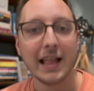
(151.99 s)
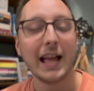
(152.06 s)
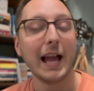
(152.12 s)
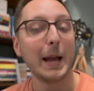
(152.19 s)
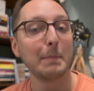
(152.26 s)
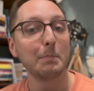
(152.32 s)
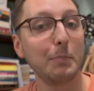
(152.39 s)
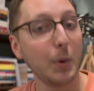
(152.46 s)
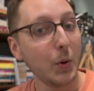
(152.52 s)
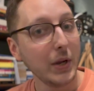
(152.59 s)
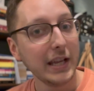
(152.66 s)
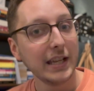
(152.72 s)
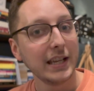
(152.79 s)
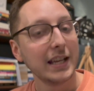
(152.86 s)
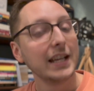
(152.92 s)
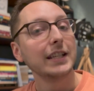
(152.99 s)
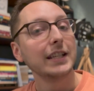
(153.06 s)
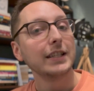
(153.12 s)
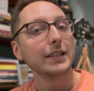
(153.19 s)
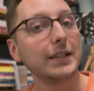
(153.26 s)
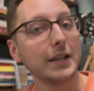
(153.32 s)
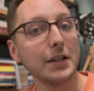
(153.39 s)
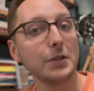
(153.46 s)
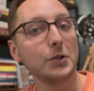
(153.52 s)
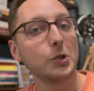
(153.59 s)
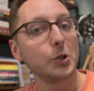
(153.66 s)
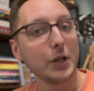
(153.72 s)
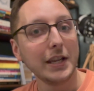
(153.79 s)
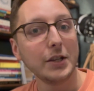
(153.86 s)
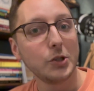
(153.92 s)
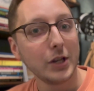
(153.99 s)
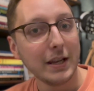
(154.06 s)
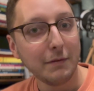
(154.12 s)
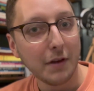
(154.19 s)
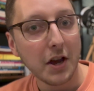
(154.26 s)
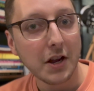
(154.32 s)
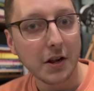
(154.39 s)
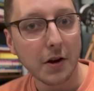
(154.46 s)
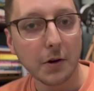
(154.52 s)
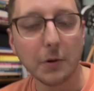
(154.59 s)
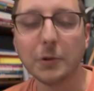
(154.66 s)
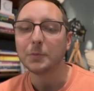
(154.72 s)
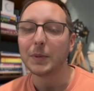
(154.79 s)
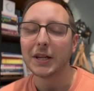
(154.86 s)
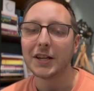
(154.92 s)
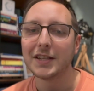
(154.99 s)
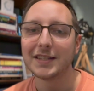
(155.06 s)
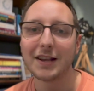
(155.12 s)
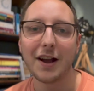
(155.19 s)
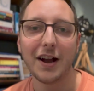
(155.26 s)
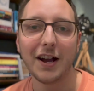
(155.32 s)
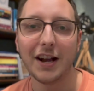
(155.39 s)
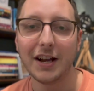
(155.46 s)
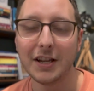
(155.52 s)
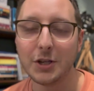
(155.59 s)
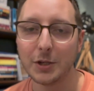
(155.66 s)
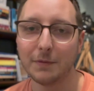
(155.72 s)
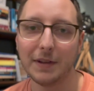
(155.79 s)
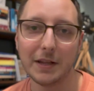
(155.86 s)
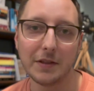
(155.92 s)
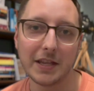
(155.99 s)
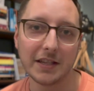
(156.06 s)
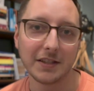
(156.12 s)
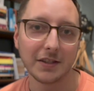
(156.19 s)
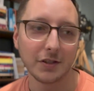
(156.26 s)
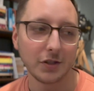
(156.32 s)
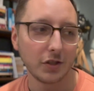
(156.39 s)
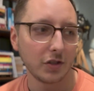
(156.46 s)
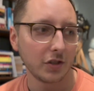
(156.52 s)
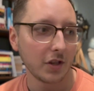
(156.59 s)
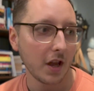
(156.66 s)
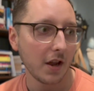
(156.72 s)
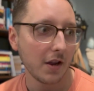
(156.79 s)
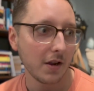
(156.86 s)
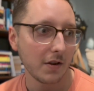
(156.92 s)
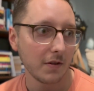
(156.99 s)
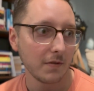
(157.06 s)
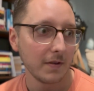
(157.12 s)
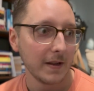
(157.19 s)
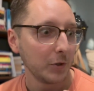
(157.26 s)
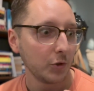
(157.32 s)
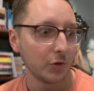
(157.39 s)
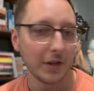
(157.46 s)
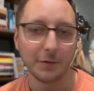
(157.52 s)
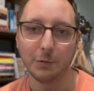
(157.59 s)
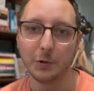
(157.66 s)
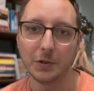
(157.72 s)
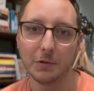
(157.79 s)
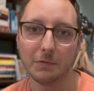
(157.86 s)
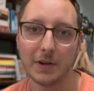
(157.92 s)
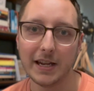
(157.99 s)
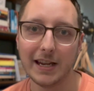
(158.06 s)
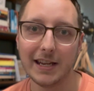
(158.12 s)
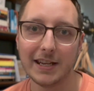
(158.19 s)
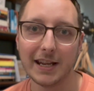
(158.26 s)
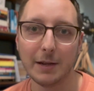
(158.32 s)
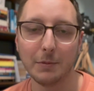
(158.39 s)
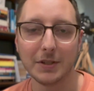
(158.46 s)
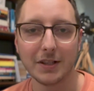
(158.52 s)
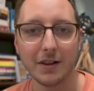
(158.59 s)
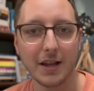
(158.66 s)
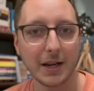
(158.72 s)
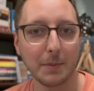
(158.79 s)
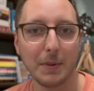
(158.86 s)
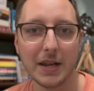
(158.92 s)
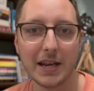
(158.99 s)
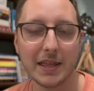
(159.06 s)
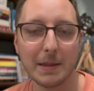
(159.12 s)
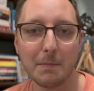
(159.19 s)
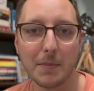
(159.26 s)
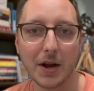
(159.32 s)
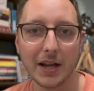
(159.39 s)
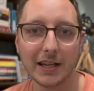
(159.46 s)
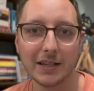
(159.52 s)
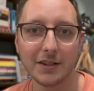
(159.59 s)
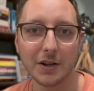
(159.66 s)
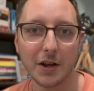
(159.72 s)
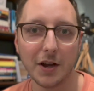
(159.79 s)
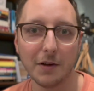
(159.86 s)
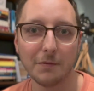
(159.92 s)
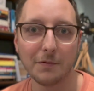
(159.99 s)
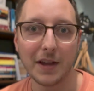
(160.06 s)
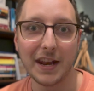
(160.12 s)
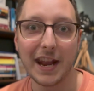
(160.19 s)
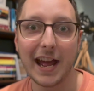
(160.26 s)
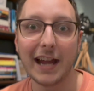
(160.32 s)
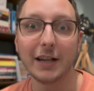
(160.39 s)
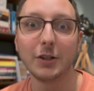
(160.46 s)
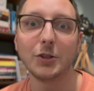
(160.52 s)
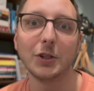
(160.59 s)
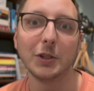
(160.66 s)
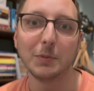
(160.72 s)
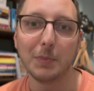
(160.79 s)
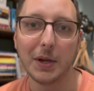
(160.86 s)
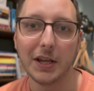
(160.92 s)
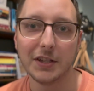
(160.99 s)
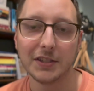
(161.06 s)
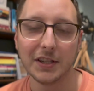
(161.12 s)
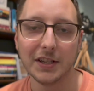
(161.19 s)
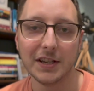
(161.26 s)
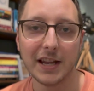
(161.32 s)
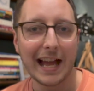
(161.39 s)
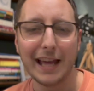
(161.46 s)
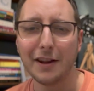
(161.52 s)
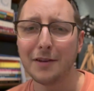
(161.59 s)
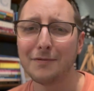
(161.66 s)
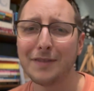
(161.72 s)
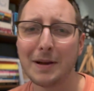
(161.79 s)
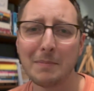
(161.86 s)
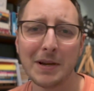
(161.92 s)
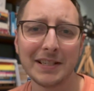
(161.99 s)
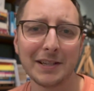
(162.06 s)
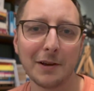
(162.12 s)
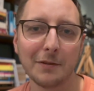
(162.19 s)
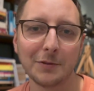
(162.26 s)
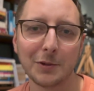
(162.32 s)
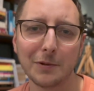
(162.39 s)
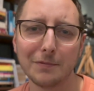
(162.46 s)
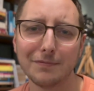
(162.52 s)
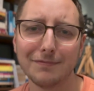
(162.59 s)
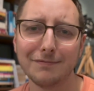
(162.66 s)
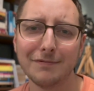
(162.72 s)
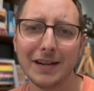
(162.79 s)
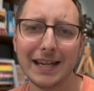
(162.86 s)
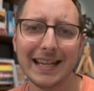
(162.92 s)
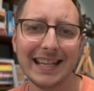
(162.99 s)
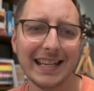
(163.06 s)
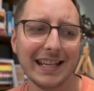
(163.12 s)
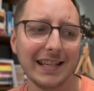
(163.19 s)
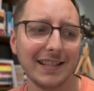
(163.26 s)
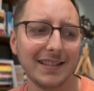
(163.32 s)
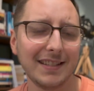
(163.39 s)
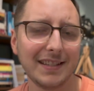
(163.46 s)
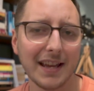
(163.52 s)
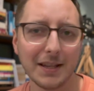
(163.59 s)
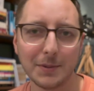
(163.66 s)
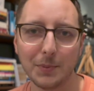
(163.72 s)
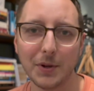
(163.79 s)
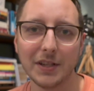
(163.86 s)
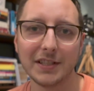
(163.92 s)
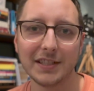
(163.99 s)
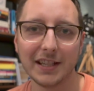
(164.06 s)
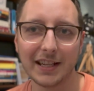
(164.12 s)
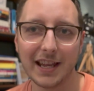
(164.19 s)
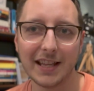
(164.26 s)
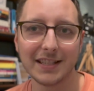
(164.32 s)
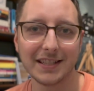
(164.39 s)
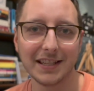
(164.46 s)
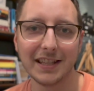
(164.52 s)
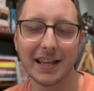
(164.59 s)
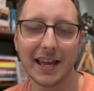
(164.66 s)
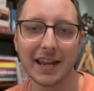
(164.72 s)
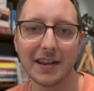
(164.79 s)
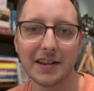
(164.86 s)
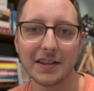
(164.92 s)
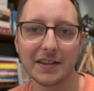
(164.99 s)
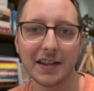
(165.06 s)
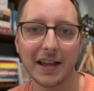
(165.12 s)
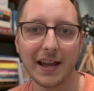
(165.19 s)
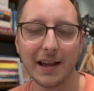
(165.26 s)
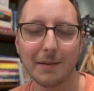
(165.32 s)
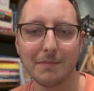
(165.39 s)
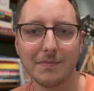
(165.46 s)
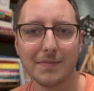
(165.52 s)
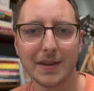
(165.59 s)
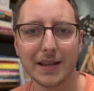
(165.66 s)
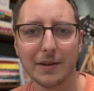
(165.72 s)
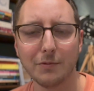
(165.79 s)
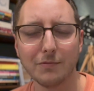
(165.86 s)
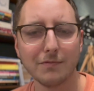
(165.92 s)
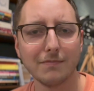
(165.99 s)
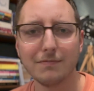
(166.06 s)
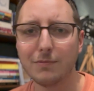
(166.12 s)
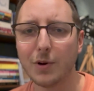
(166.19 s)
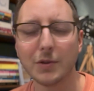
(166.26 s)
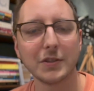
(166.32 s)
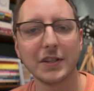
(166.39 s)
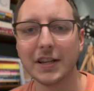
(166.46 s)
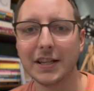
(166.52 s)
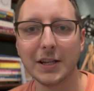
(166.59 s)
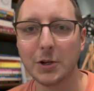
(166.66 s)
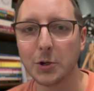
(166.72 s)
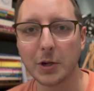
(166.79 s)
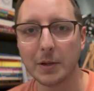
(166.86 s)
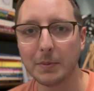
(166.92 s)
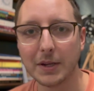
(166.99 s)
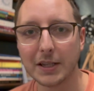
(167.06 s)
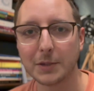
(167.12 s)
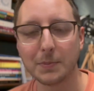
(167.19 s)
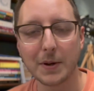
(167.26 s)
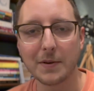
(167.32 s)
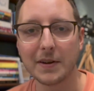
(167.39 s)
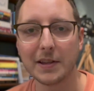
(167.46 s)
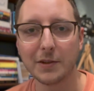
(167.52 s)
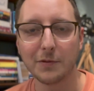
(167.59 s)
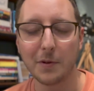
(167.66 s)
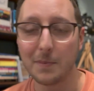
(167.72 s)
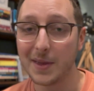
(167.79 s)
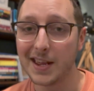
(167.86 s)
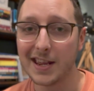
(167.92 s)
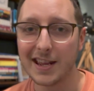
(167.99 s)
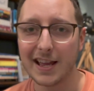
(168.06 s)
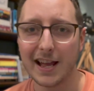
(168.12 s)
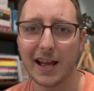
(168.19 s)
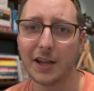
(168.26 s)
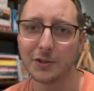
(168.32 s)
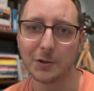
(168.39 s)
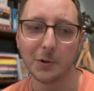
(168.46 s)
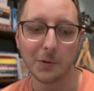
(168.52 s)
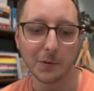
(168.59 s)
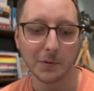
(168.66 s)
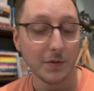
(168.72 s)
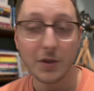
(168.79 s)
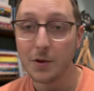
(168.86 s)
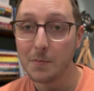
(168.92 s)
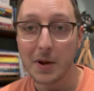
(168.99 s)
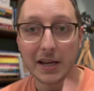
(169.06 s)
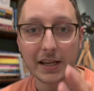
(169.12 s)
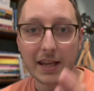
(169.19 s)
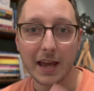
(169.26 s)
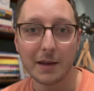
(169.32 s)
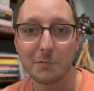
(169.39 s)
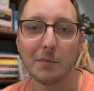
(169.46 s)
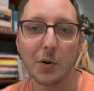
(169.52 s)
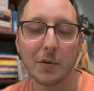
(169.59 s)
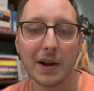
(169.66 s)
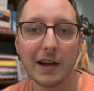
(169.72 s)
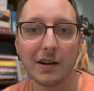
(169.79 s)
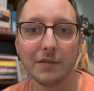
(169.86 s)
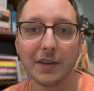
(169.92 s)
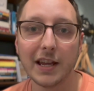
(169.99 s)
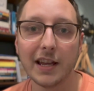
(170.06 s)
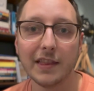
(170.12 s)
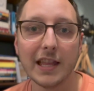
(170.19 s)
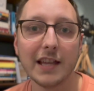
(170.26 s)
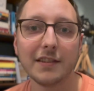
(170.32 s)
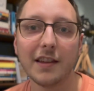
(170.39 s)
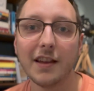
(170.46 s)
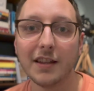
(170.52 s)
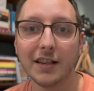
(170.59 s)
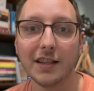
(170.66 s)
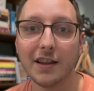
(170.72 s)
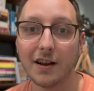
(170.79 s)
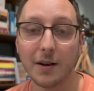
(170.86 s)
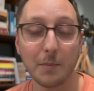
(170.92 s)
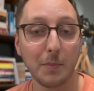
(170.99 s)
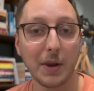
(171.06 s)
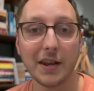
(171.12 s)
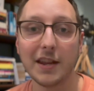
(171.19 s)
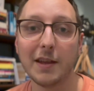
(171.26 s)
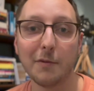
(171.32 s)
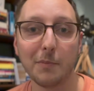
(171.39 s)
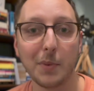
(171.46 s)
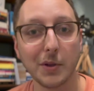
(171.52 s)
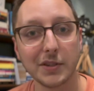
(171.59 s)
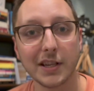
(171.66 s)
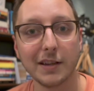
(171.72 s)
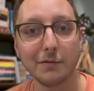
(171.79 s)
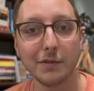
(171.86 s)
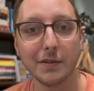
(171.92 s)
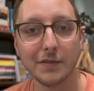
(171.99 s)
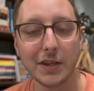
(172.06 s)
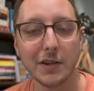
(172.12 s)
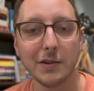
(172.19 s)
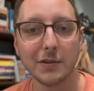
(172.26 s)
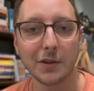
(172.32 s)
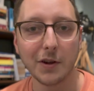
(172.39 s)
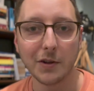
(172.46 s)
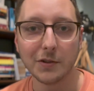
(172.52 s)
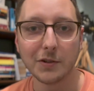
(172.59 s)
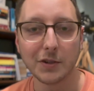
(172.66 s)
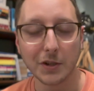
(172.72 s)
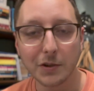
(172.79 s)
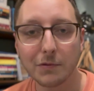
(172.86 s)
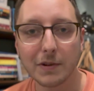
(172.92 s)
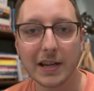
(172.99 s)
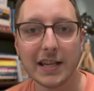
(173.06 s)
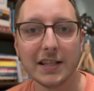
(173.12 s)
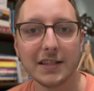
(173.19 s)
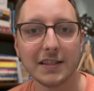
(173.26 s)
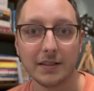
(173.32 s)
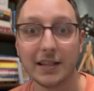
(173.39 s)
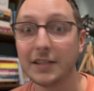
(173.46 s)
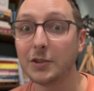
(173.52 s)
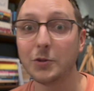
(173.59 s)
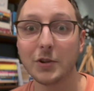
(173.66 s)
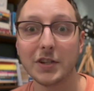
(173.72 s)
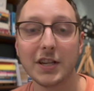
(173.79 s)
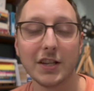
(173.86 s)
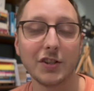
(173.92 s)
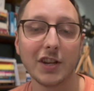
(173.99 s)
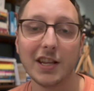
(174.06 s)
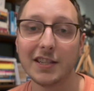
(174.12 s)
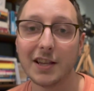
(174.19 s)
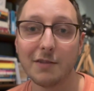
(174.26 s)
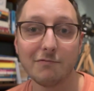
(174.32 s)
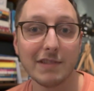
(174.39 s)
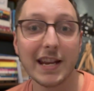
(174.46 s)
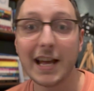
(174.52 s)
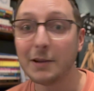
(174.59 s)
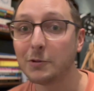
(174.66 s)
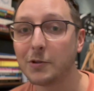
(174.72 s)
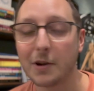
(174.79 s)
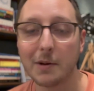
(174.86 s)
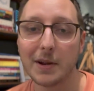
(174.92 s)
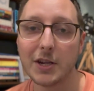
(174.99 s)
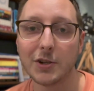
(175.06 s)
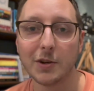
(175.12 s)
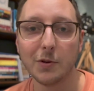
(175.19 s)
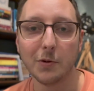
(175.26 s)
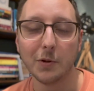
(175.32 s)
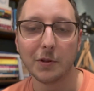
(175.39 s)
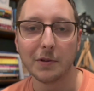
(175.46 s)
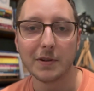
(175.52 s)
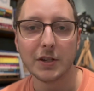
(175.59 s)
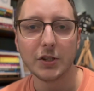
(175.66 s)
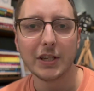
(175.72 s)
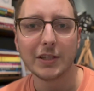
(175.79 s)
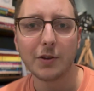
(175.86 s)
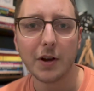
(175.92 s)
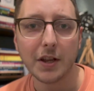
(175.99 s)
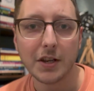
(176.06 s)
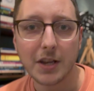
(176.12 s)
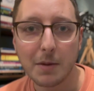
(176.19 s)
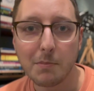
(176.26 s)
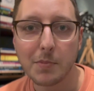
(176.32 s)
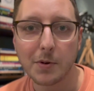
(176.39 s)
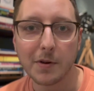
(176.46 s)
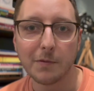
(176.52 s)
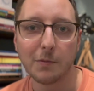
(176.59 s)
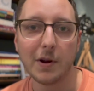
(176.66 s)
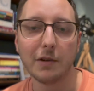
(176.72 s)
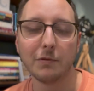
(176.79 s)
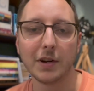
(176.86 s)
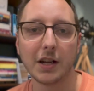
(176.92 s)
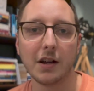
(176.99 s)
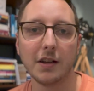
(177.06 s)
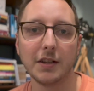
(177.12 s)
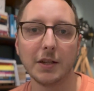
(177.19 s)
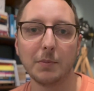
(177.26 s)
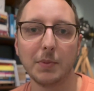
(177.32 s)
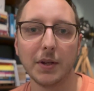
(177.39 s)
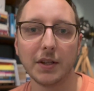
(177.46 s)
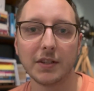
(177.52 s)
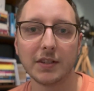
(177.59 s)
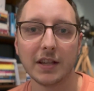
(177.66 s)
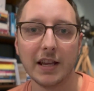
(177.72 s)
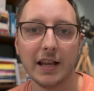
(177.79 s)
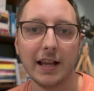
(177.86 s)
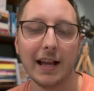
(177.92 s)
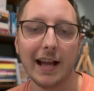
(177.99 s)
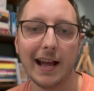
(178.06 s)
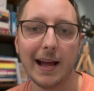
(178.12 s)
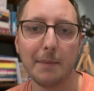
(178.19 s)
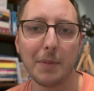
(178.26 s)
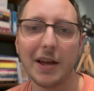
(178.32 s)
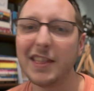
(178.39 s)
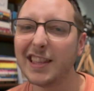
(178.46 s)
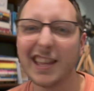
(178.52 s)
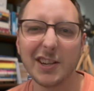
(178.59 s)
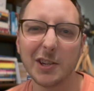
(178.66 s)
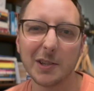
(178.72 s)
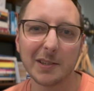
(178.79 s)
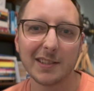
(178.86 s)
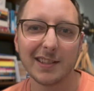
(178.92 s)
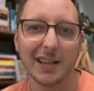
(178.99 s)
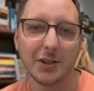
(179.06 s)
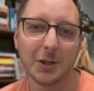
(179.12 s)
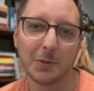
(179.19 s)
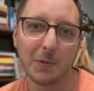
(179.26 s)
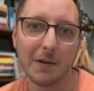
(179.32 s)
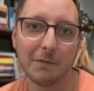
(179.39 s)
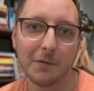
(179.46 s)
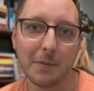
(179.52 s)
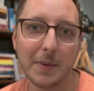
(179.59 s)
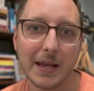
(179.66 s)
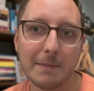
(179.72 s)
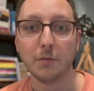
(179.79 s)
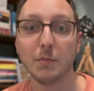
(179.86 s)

And boy, does she achieve her goals because I just found this so stressful to read. It was like being in the mind of an anxious person. And I found myself sort of really desperate to get to the end. Um, it wasn't an enjoyable experience for me at all. You might get more out of it, and there certainly are plenty of positive reviews on Goodreads. Dasa Drndić is a renowned Croatian author, and she's got a number of well regarded books uh, but I think they just they just weren't for me.